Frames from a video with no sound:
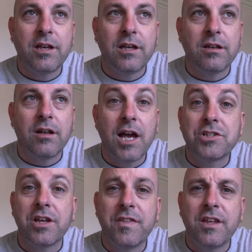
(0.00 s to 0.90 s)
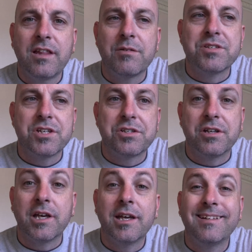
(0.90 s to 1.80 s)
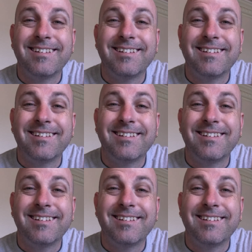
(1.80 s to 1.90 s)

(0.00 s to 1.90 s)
And actually, I think that was yesterday.